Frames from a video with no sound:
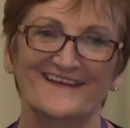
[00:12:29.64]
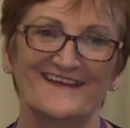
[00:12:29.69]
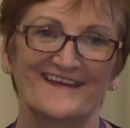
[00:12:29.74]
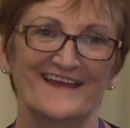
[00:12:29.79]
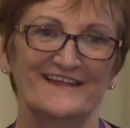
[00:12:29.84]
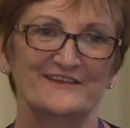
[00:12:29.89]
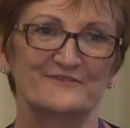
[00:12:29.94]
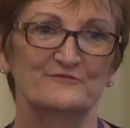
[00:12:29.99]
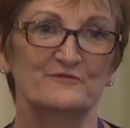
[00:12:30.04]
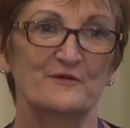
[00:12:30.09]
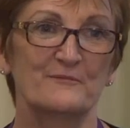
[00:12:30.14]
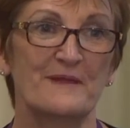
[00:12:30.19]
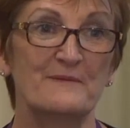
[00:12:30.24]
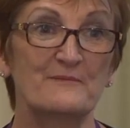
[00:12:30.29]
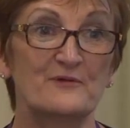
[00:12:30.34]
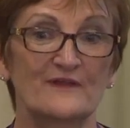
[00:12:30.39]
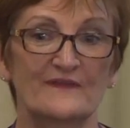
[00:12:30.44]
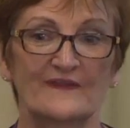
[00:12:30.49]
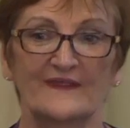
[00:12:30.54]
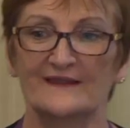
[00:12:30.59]
And
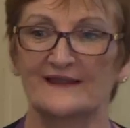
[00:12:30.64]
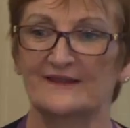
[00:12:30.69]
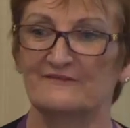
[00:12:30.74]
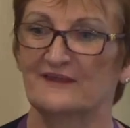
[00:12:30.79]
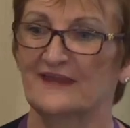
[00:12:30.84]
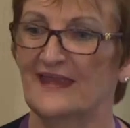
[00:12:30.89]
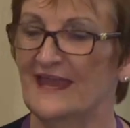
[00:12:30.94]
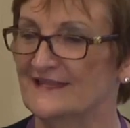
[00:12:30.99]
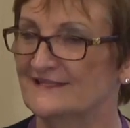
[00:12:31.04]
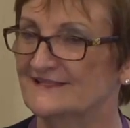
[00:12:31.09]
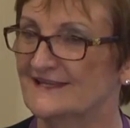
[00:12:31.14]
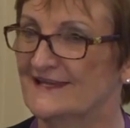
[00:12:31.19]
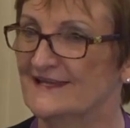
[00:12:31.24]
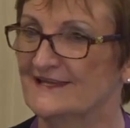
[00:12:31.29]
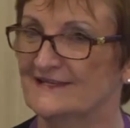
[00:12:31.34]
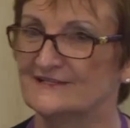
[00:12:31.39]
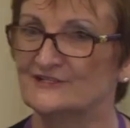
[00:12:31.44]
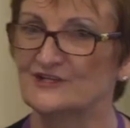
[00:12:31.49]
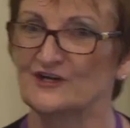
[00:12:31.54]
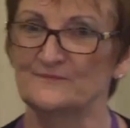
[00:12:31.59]
remembering that liver cancer
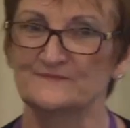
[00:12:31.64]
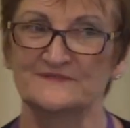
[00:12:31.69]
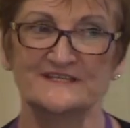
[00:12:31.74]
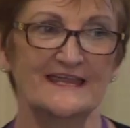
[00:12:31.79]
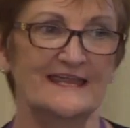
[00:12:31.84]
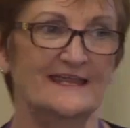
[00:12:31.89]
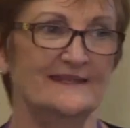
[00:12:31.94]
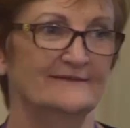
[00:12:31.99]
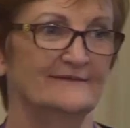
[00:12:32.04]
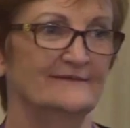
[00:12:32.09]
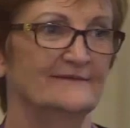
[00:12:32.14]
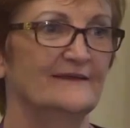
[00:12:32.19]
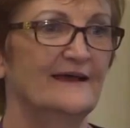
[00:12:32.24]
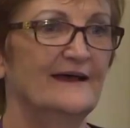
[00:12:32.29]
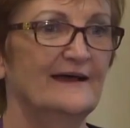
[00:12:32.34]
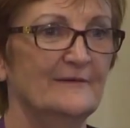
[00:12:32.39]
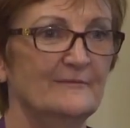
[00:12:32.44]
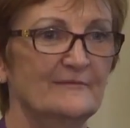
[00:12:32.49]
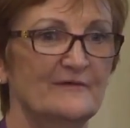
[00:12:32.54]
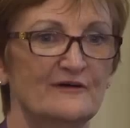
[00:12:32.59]
hit top
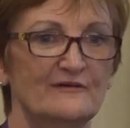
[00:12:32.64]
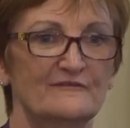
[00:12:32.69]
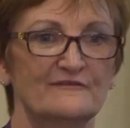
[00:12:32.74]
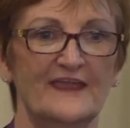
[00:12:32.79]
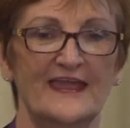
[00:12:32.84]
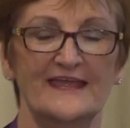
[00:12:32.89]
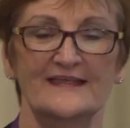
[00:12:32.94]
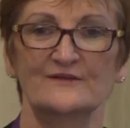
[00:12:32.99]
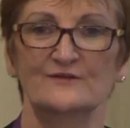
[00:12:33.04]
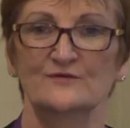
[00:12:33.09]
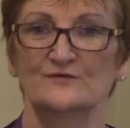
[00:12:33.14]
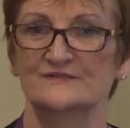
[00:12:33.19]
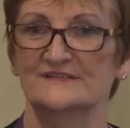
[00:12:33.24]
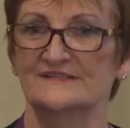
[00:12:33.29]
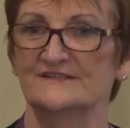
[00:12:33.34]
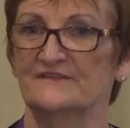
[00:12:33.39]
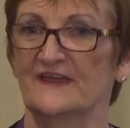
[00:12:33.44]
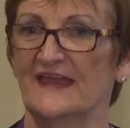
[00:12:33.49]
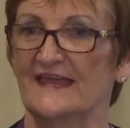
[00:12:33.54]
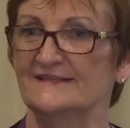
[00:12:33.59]
10 of causes
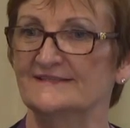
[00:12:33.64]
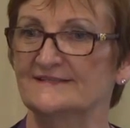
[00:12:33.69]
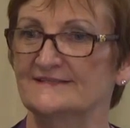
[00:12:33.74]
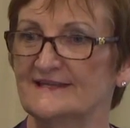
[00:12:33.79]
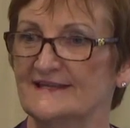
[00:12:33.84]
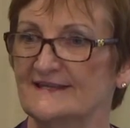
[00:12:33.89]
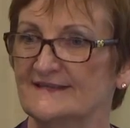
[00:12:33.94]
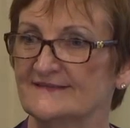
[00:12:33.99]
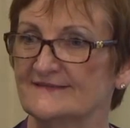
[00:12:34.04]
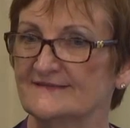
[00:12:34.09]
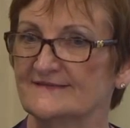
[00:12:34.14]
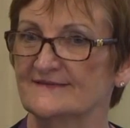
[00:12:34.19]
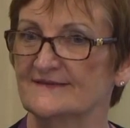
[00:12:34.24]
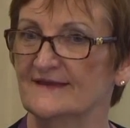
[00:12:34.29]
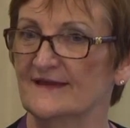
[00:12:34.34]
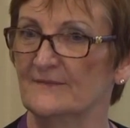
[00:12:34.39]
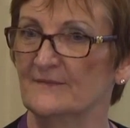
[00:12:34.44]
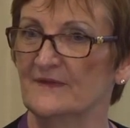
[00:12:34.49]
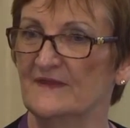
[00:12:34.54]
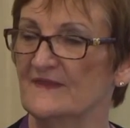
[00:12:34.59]
of cancer deaths
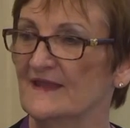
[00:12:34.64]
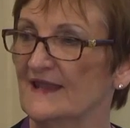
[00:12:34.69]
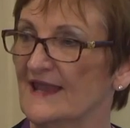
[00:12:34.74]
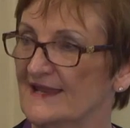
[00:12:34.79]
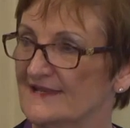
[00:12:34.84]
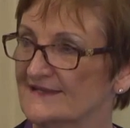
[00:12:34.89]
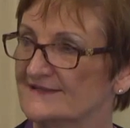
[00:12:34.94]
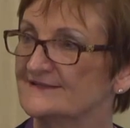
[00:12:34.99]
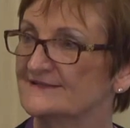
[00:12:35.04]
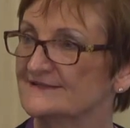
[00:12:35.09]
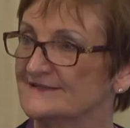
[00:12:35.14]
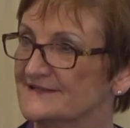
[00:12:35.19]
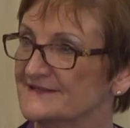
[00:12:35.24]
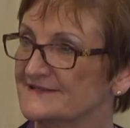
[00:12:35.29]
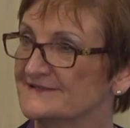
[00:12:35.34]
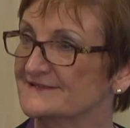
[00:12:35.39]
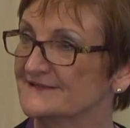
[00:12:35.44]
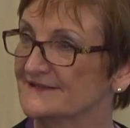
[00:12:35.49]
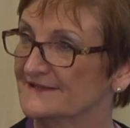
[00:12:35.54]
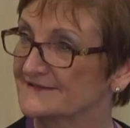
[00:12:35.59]
in the latest
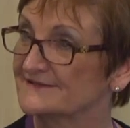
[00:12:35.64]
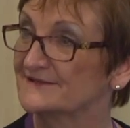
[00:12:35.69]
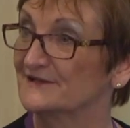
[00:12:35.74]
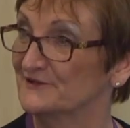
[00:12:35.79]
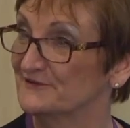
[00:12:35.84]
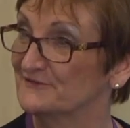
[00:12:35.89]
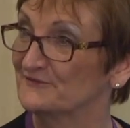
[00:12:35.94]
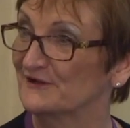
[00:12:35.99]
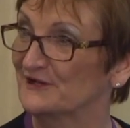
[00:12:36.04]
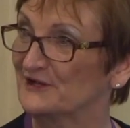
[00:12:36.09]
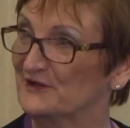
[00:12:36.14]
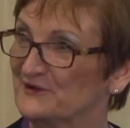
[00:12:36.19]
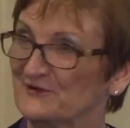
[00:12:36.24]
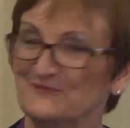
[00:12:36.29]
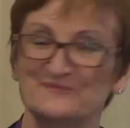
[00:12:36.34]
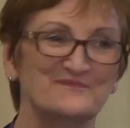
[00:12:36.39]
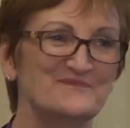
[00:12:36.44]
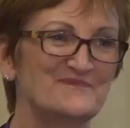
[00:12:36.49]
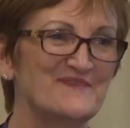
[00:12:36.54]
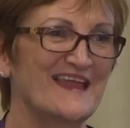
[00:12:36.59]
statistics. So really good.
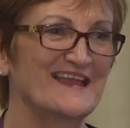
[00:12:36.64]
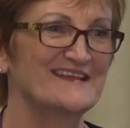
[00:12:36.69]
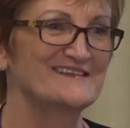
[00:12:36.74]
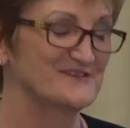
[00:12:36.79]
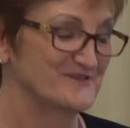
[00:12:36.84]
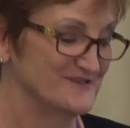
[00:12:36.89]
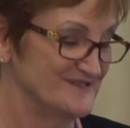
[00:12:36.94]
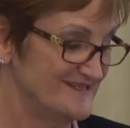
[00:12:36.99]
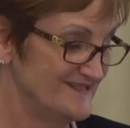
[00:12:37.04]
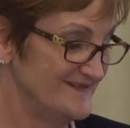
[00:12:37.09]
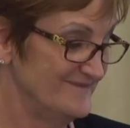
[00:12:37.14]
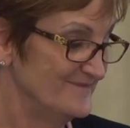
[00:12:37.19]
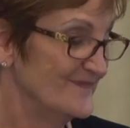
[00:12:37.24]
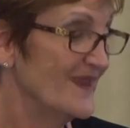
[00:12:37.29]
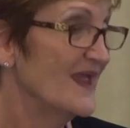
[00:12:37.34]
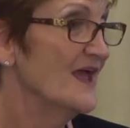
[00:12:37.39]
Thanks, Kristen.